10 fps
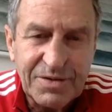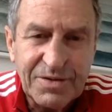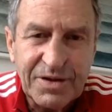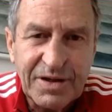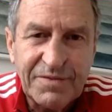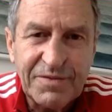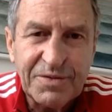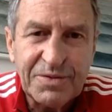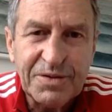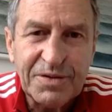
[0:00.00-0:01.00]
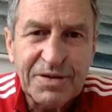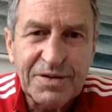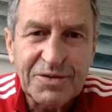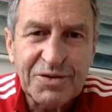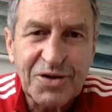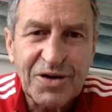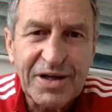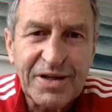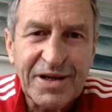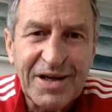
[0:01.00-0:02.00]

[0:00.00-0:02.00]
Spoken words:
Tutai Kefu try and